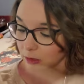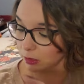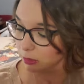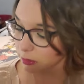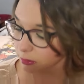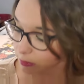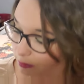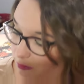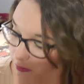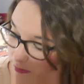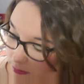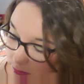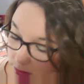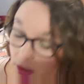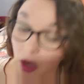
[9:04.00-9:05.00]
are,
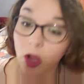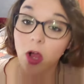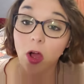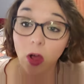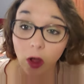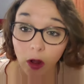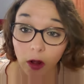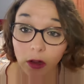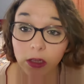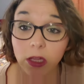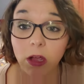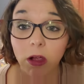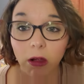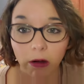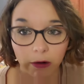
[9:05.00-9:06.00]
all
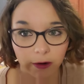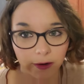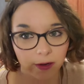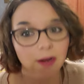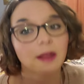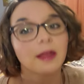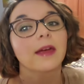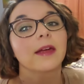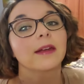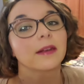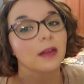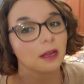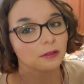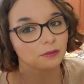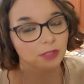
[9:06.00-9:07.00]
are
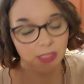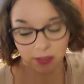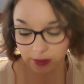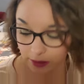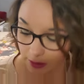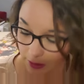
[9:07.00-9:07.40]
nine feet.